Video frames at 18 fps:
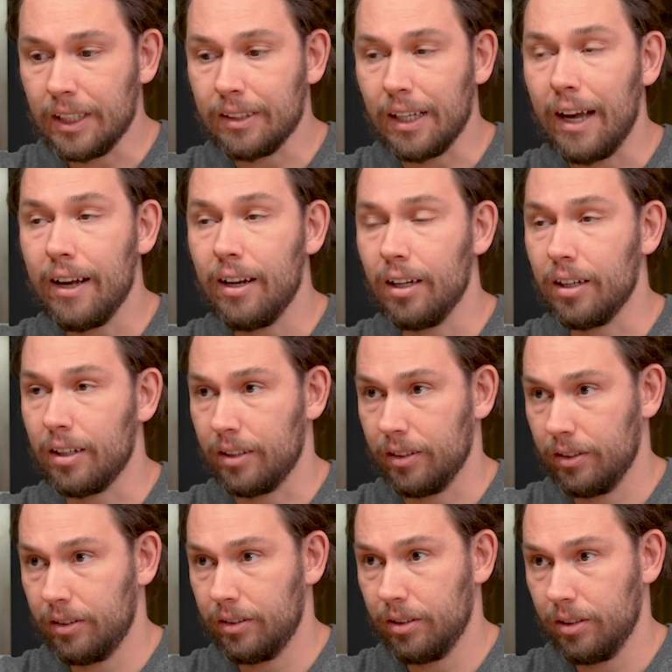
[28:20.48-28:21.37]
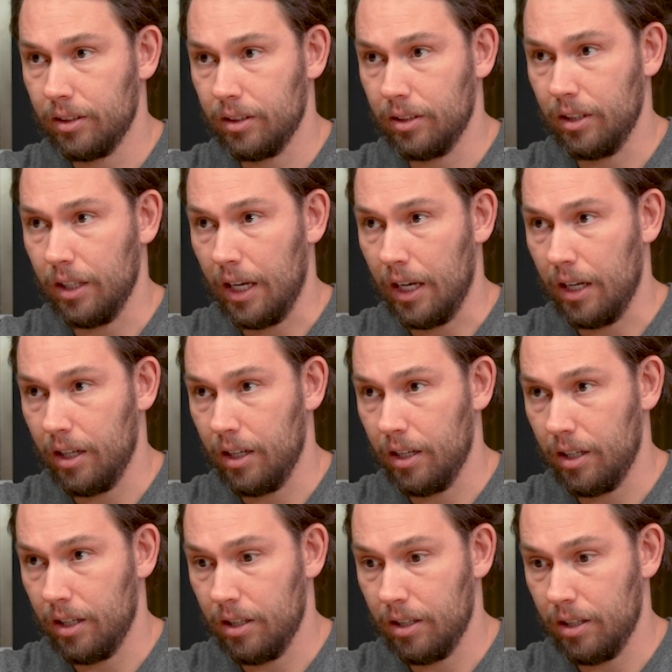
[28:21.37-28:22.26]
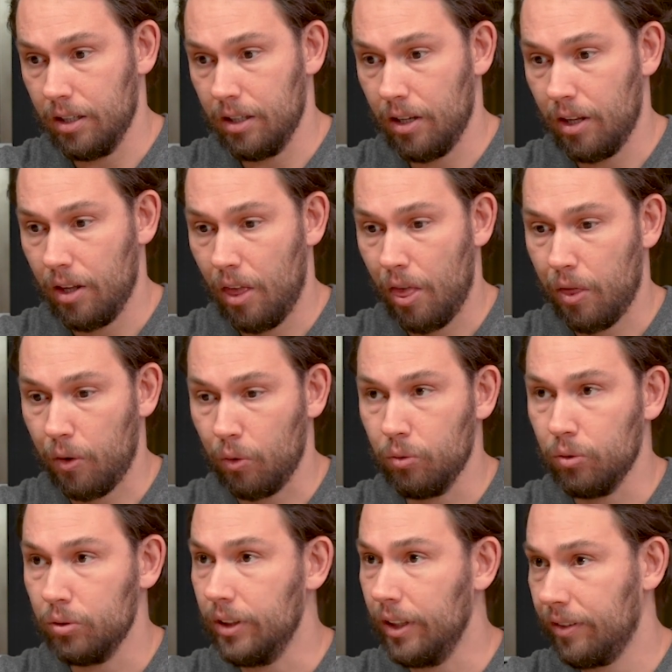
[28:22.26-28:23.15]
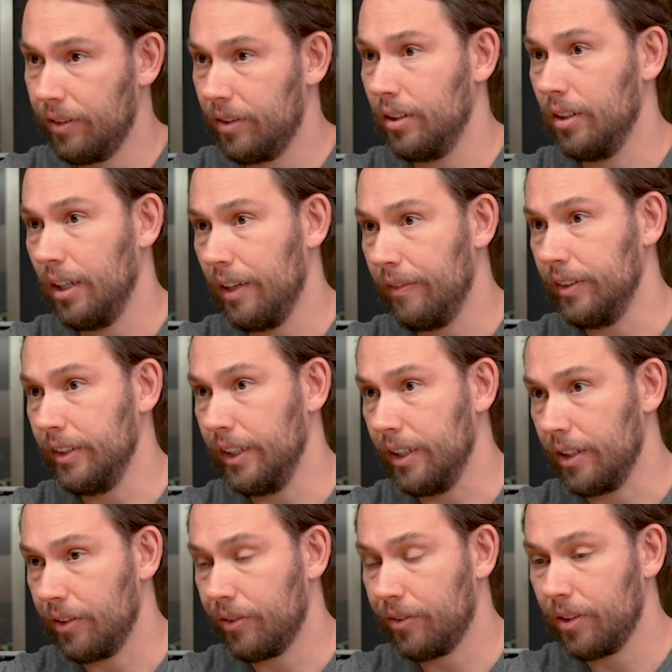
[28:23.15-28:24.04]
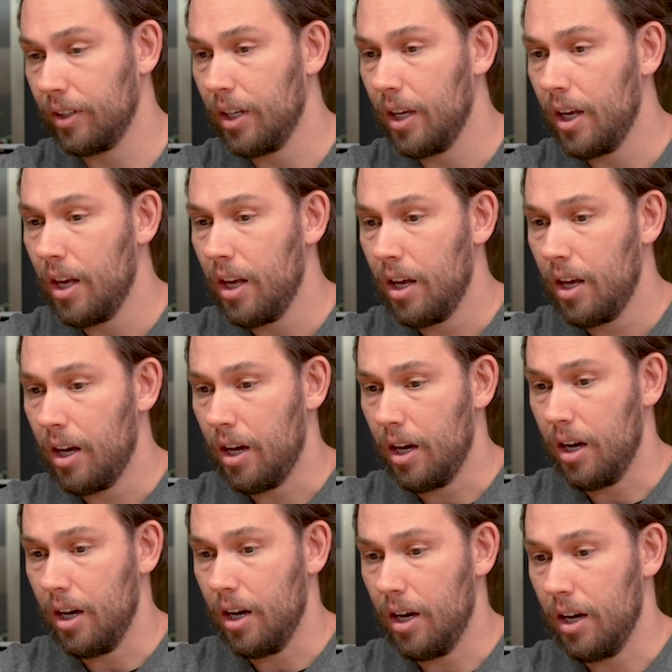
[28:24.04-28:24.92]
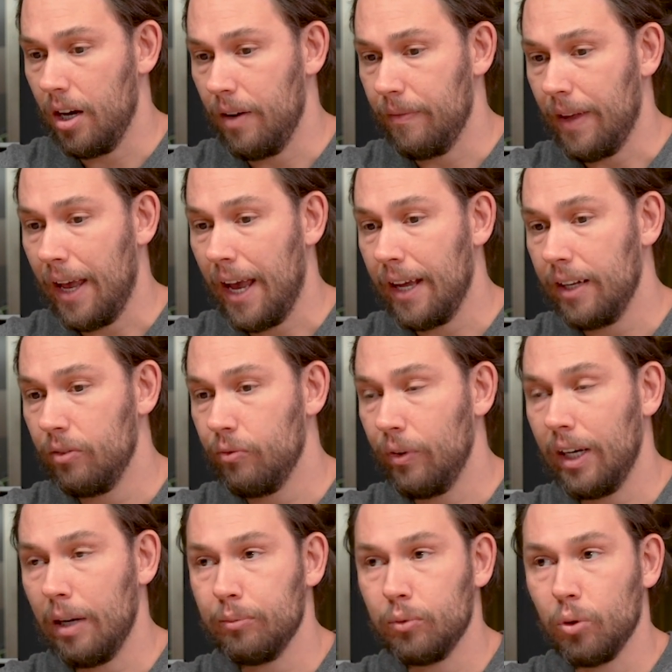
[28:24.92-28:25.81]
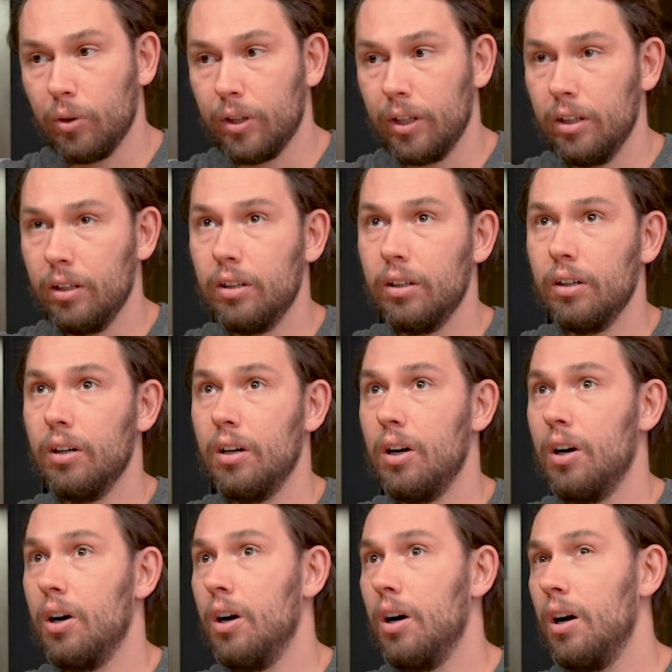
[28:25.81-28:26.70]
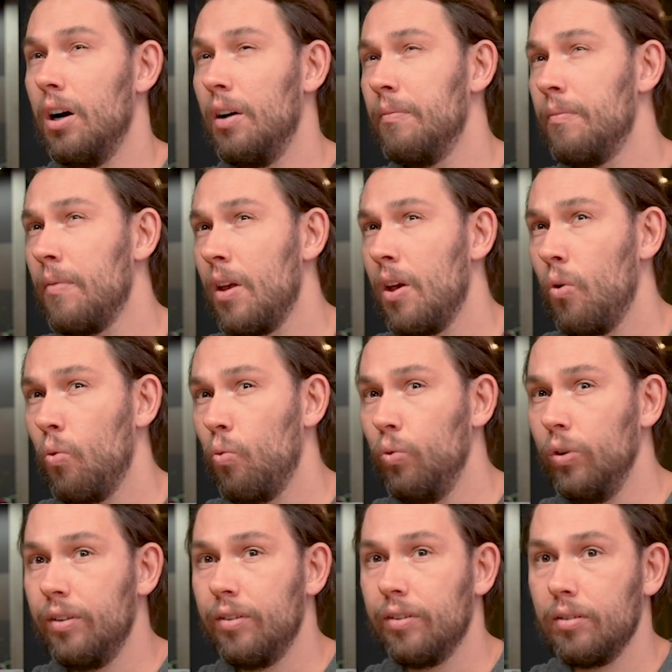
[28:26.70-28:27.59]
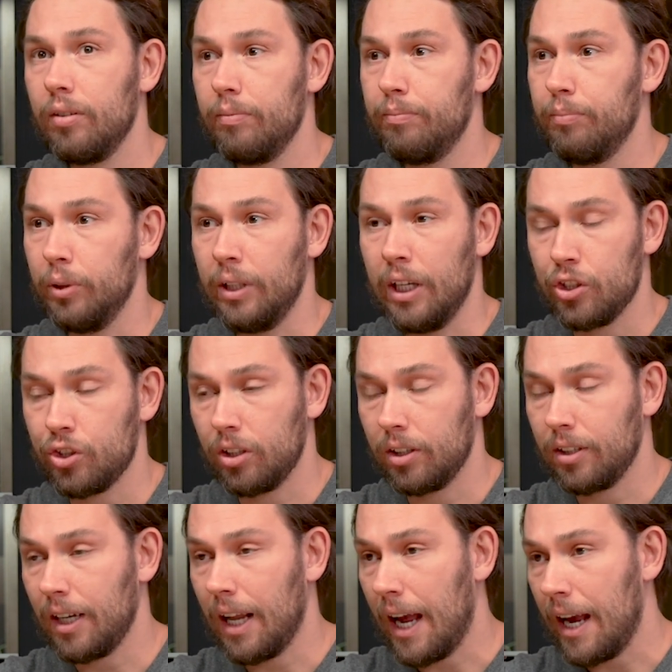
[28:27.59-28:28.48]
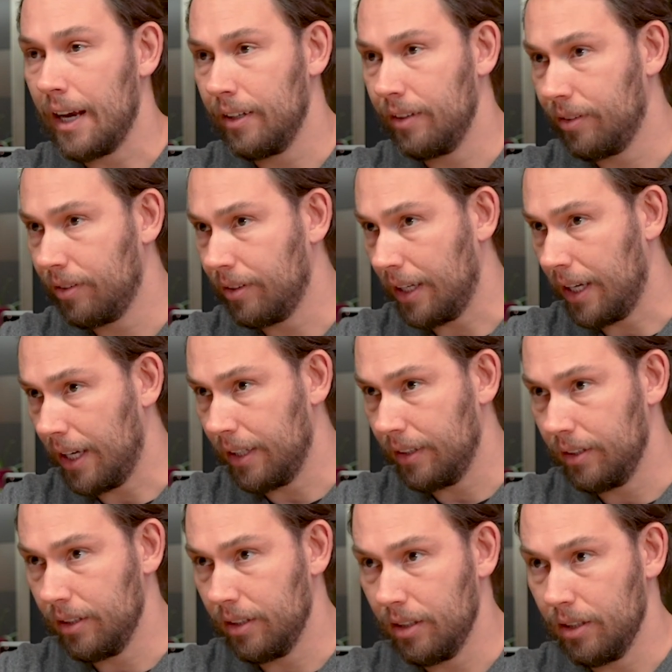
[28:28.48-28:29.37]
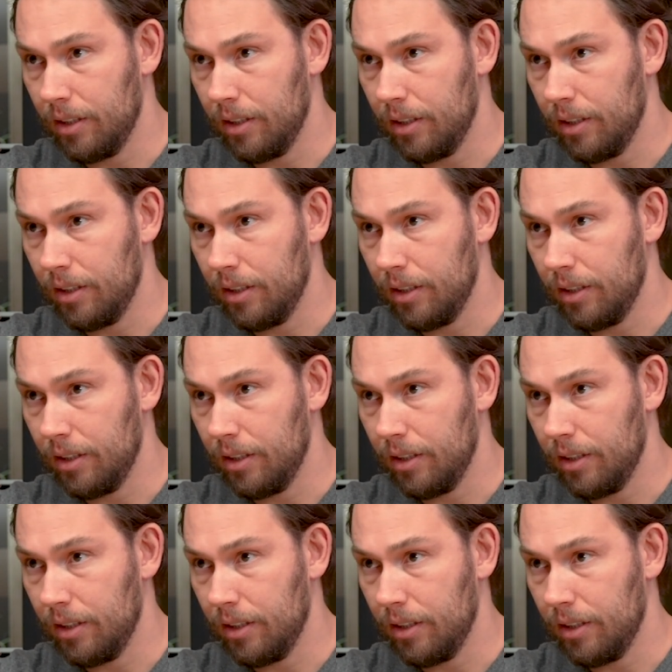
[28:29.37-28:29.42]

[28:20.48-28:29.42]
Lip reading: I learned through these 11 years. And when I'm talking with potential clients and